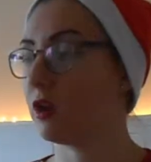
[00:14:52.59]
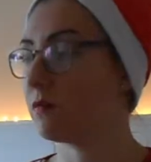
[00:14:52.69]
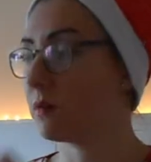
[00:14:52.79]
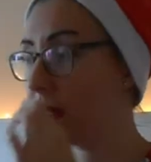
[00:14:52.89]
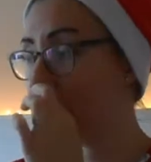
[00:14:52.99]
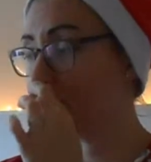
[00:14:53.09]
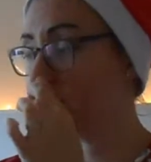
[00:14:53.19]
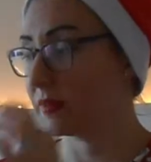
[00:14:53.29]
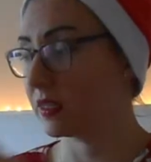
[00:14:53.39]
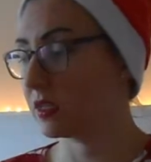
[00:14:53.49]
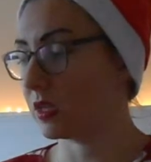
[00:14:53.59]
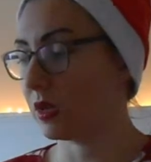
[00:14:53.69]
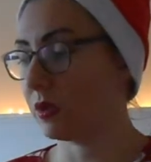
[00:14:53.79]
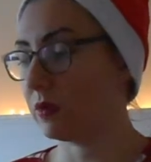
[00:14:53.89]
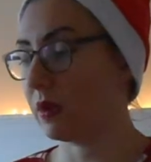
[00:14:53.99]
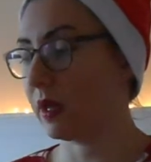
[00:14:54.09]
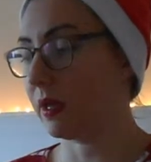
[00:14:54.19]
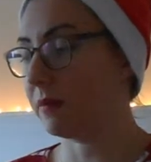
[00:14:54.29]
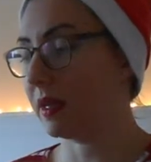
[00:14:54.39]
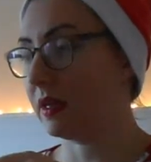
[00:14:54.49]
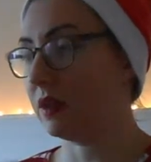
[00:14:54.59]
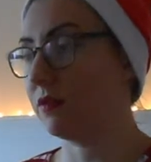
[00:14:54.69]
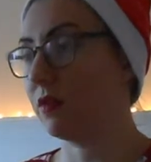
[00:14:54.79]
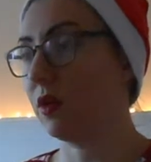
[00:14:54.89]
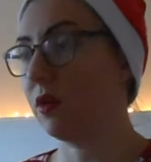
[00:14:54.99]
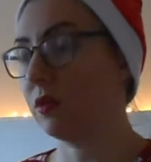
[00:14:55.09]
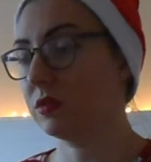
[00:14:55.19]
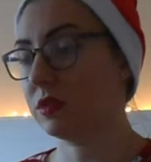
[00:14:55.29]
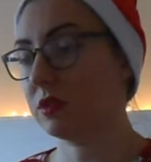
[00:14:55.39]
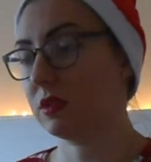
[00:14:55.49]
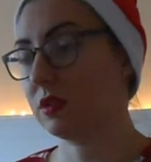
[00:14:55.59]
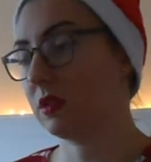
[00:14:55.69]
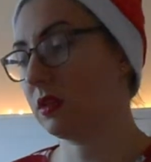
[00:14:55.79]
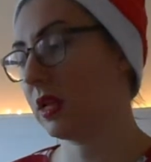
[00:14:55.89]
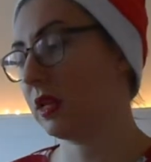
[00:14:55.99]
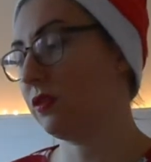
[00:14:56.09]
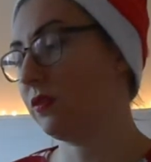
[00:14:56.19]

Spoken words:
home. So you've got Can You